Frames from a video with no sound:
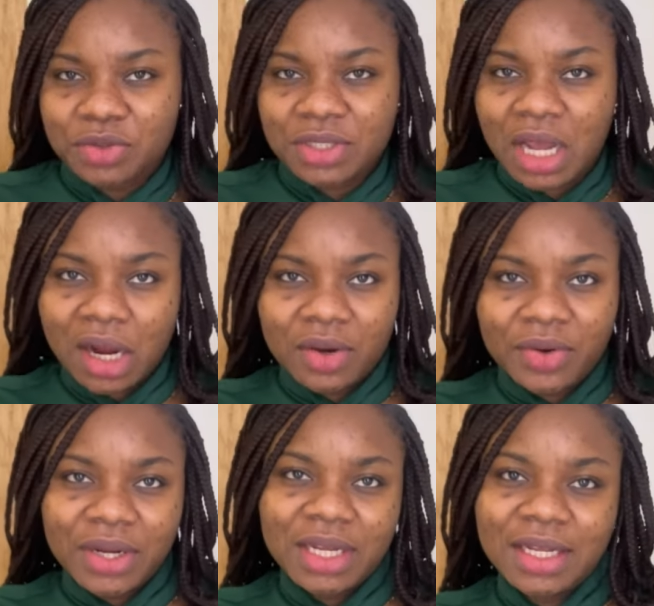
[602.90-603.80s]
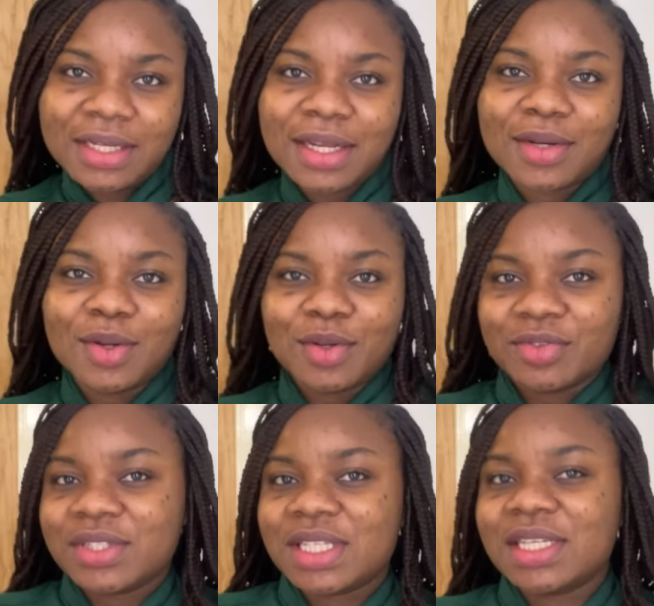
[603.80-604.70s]
scarring and all of
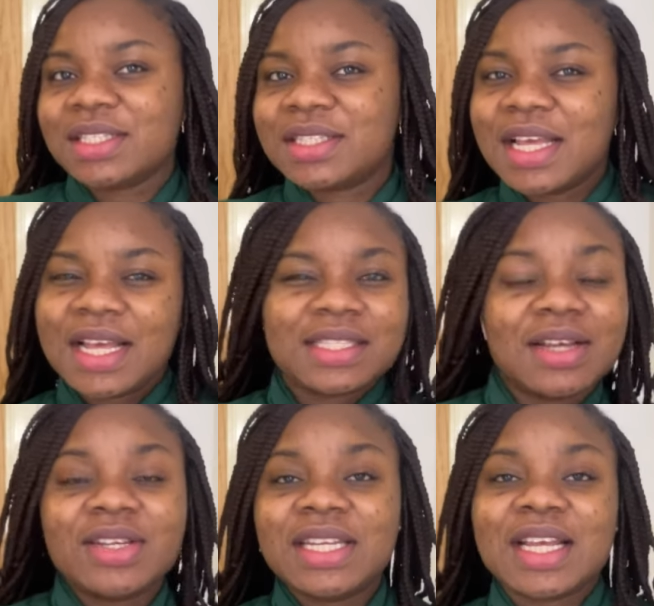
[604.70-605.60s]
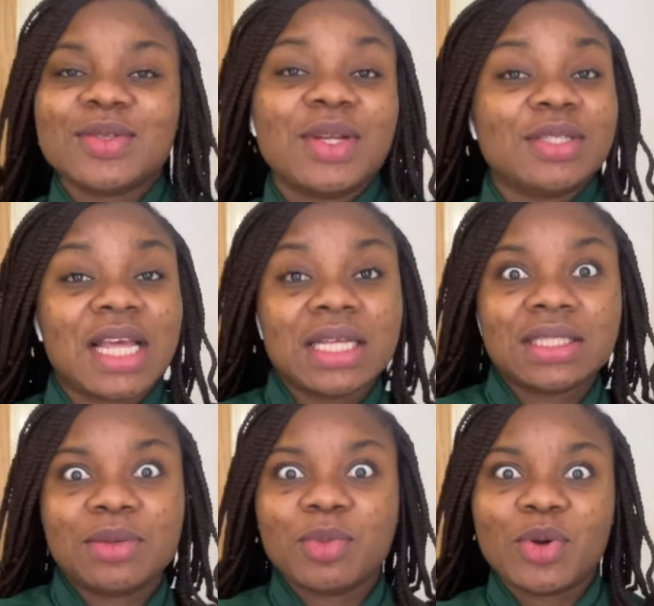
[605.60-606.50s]
those things. It's sounded nice when I was
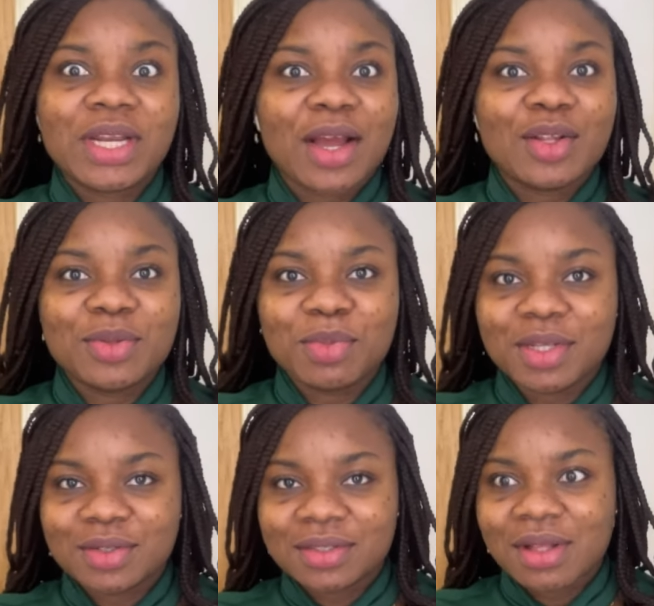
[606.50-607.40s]
asking, but when I got the bill.